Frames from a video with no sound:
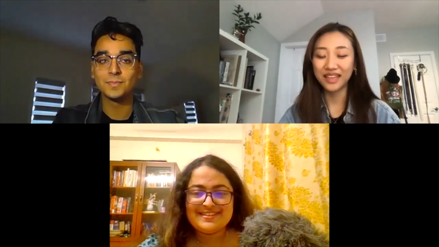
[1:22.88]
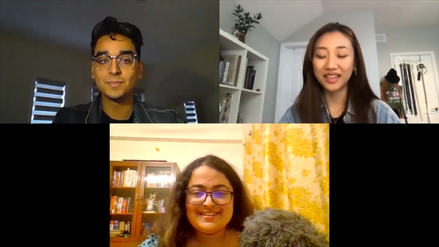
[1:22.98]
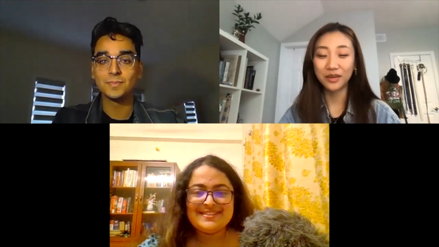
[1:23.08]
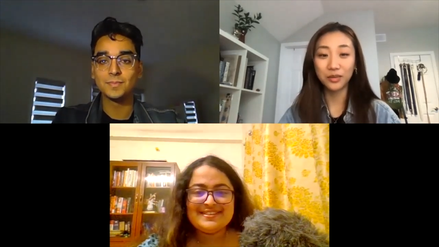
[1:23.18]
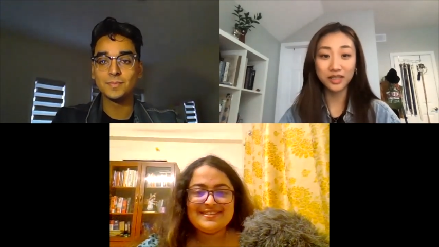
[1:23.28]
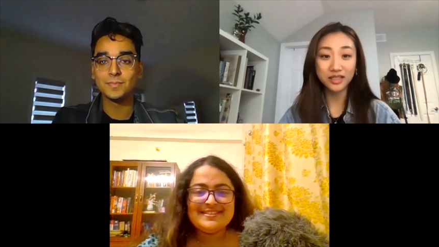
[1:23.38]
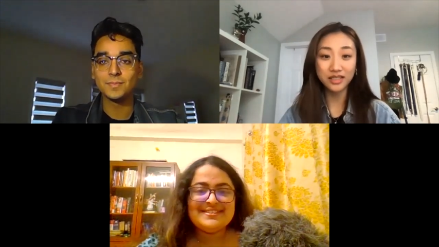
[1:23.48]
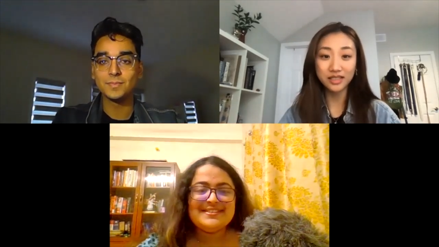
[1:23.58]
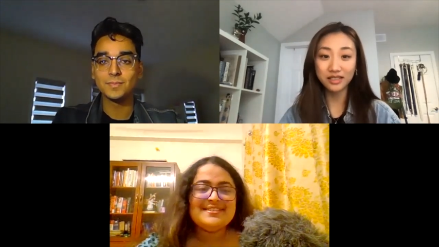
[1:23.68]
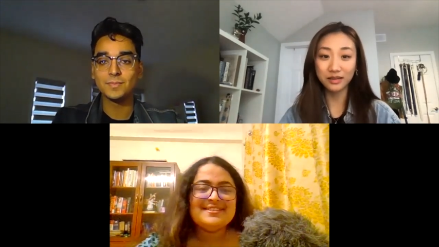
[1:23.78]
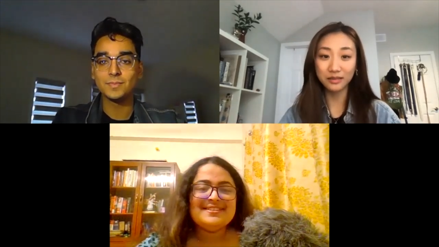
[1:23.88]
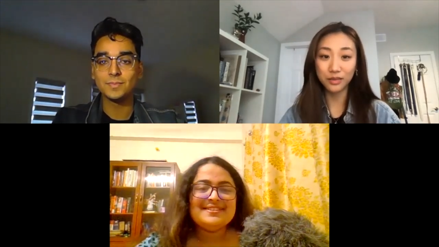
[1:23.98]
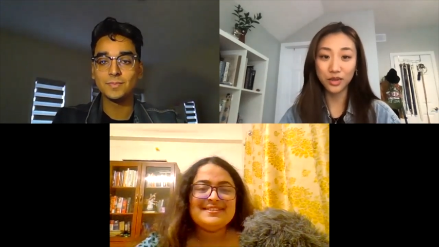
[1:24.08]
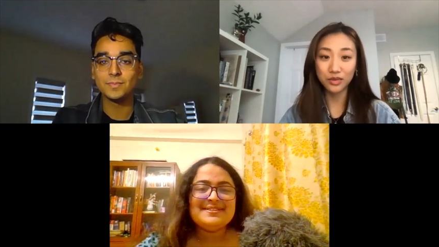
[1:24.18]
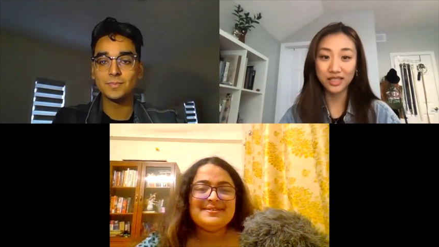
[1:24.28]
Speaker 1: what does
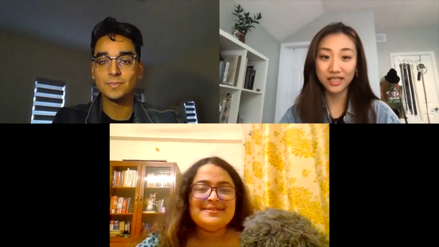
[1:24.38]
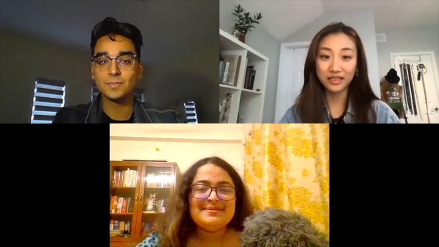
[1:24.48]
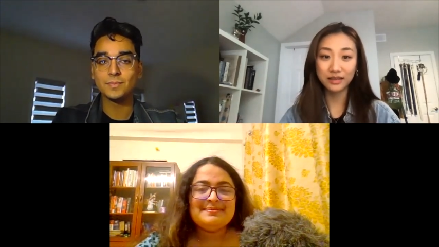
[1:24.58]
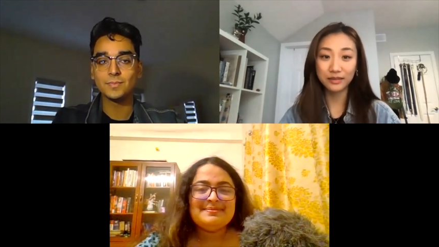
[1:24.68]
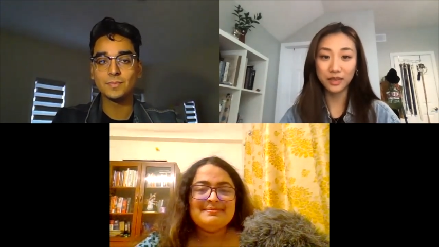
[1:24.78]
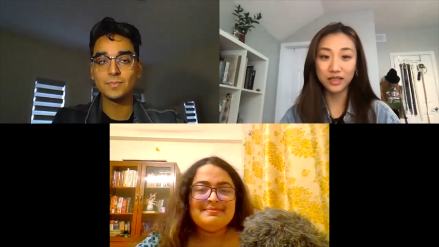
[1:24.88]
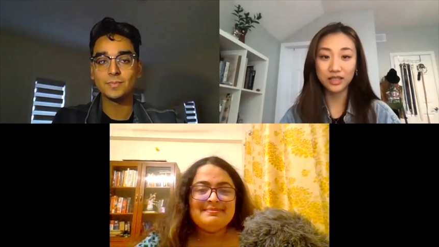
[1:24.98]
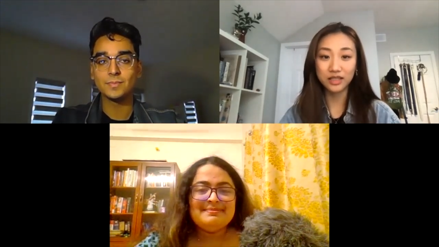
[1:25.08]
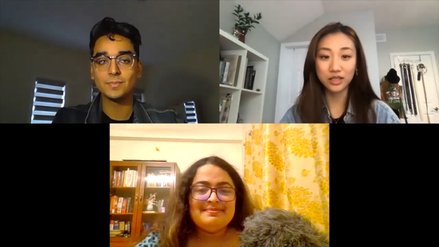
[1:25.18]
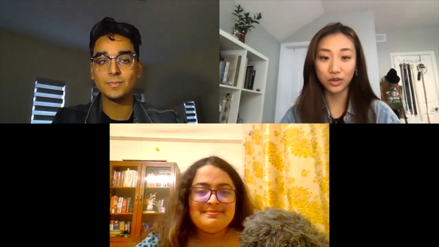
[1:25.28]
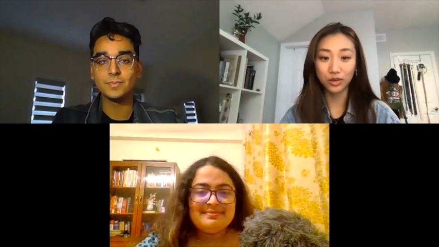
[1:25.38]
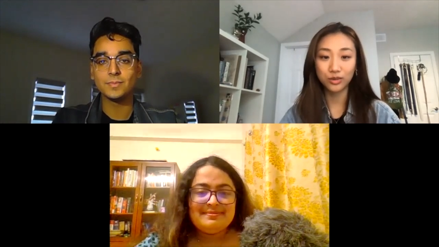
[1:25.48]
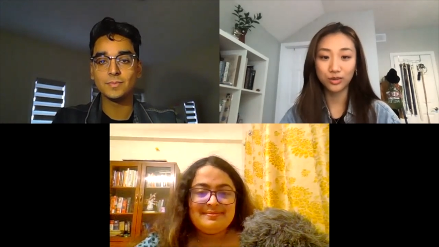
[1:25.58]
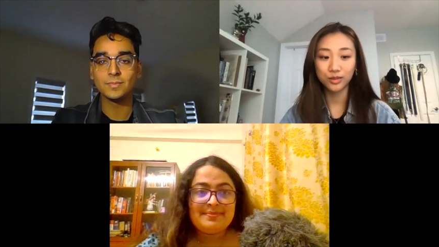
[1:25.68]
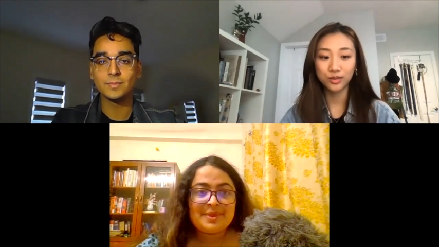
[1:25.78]
music mean to
Speaker 2: you
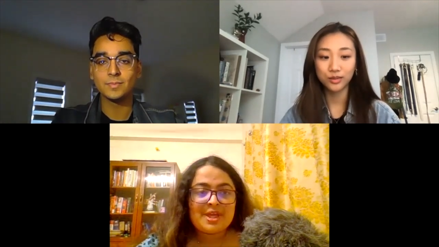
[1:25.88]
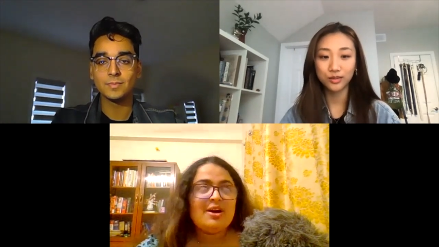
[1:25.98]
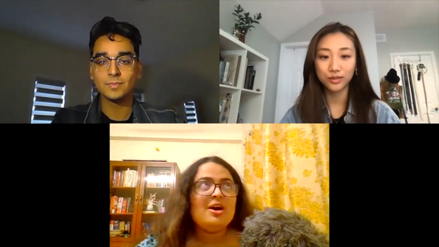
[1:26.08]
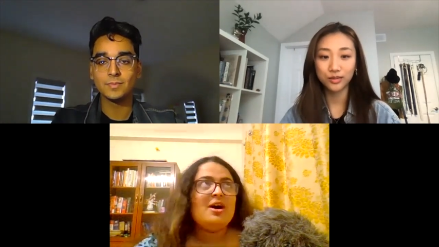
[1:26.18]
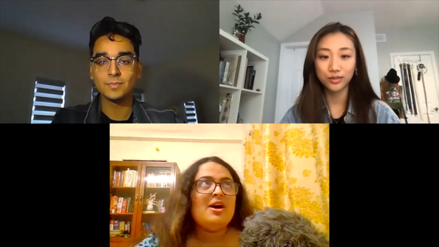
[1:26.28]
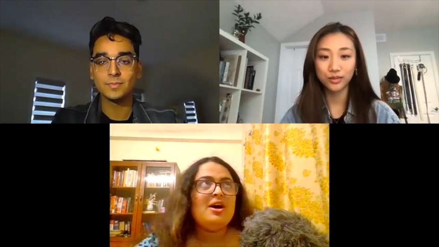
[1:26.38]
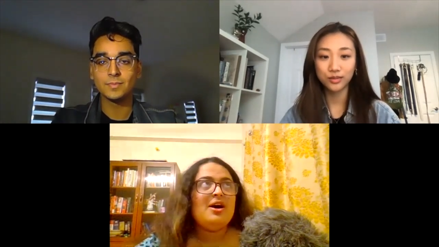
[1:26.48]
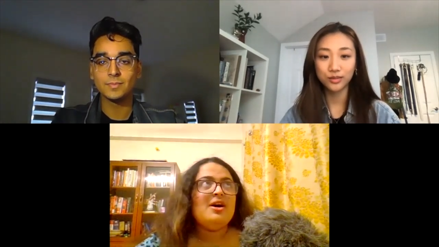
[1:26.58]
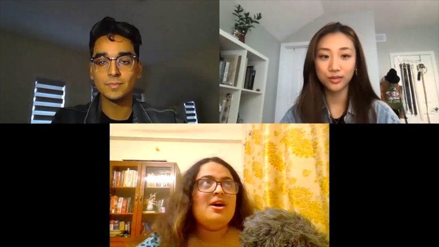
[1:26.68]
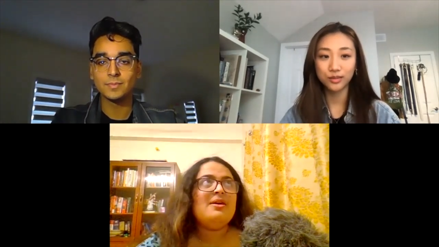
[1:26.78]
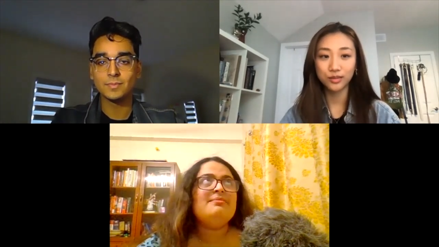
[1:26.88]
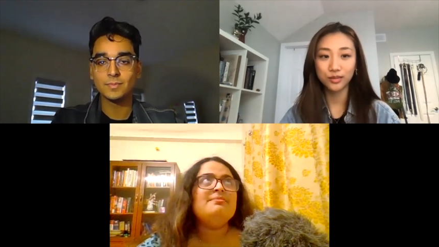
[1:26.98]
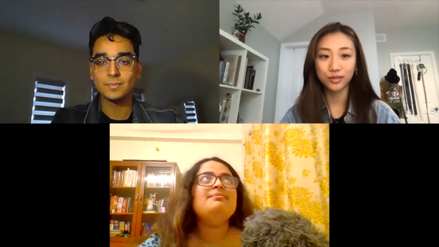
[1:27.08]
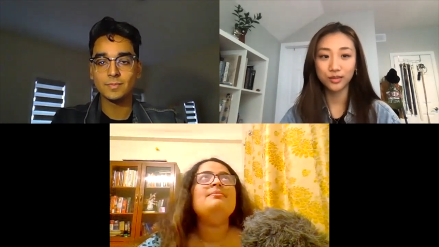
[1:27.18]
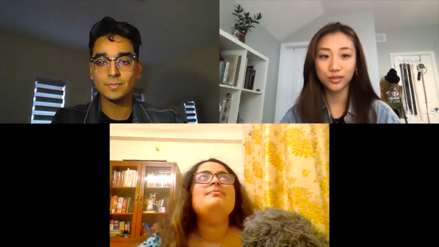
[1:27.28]
um,
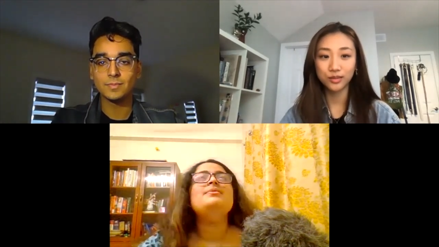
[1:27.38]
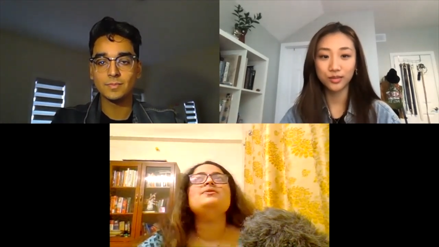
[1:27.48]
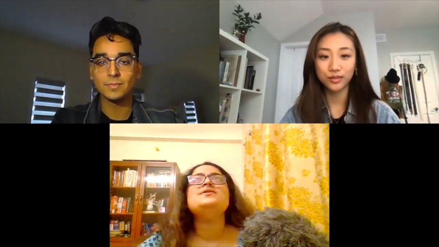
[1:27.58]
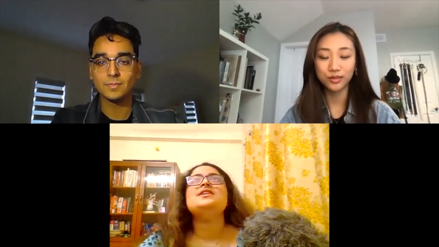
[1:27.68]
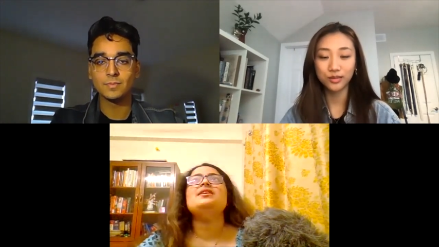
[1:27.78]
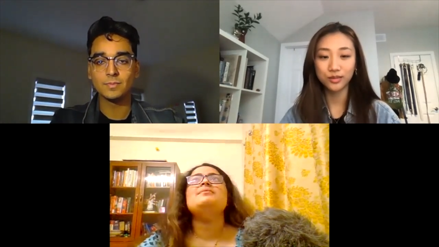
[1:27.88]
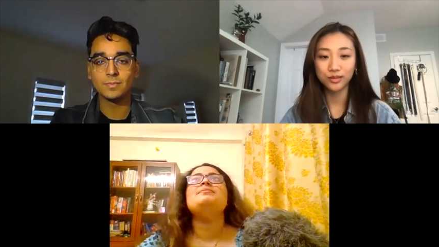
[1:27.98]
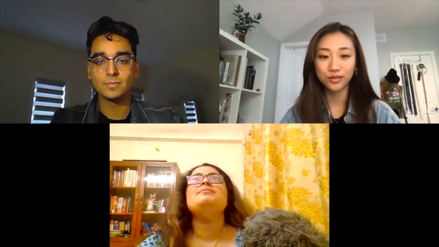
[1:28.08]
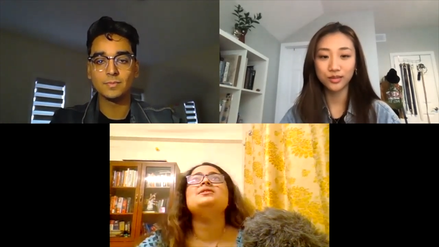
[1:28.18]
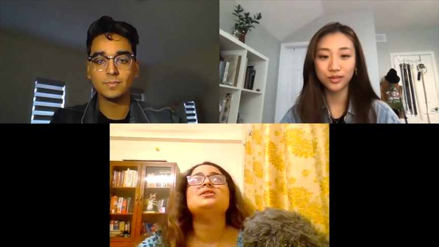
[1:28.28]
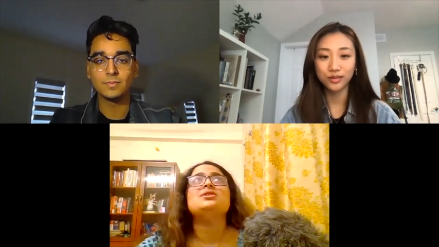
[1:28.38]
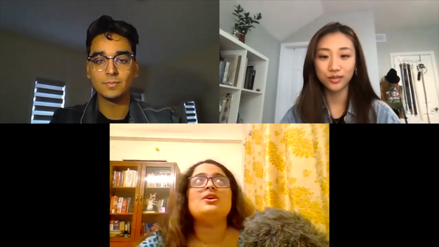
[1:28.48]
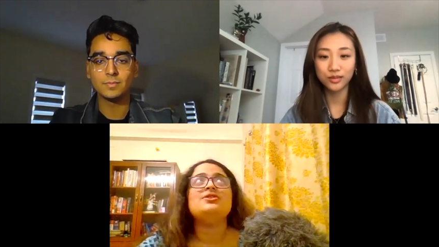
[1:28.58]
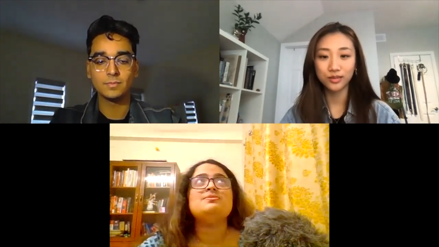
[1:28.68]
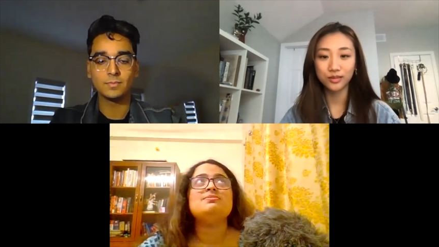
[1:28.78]
music means a lot to me
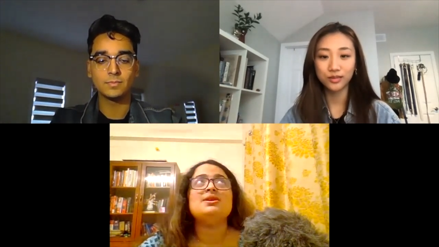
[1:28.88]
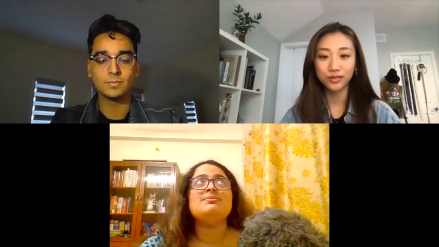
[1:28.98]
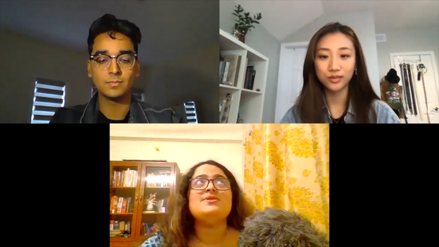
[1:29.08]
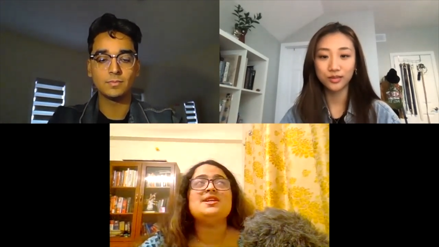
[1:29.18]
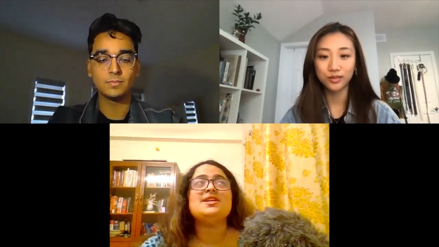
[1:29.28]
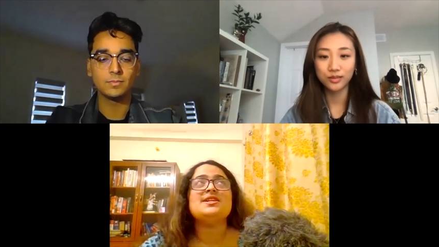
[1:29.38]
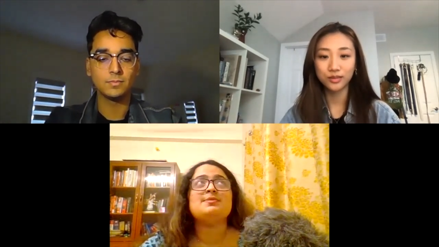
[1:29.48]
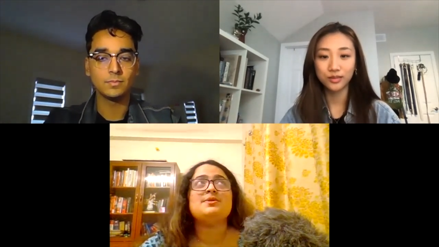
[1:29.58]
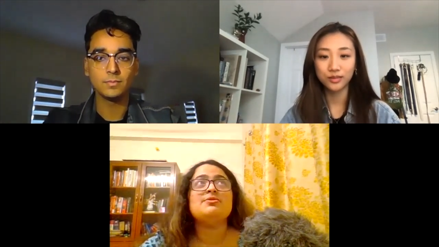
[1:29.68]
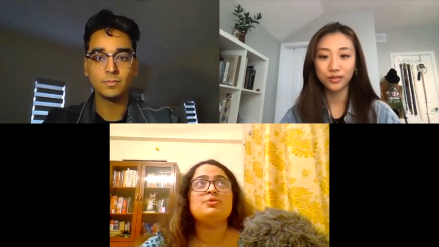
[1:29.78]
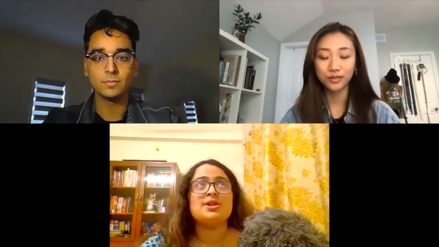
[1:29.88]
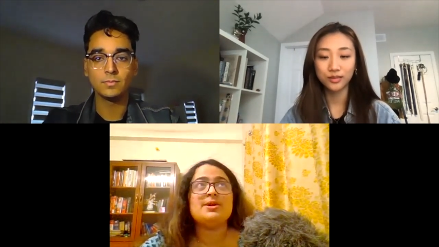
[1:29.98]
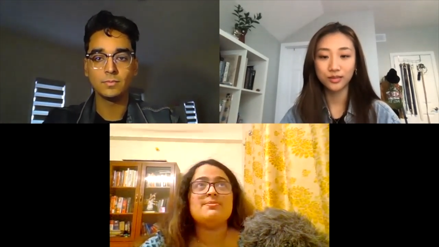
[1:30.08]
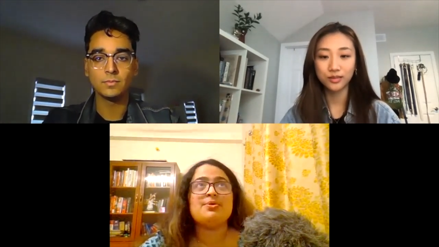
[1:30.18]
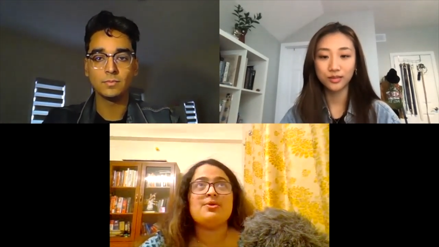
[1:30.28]
music has been a really important
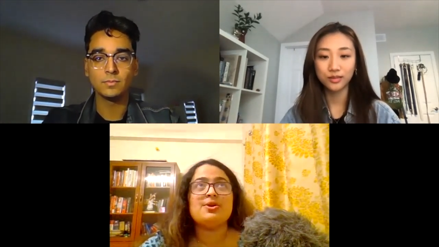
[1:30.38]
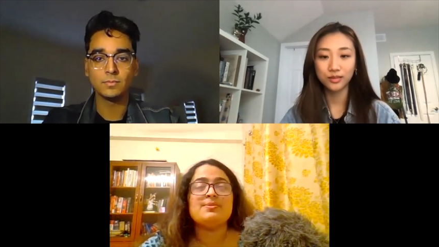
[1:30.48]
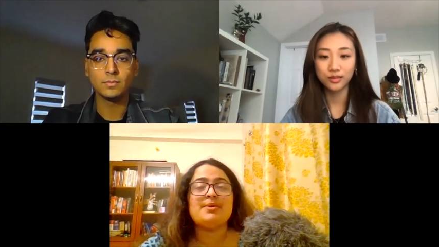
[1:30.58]
part of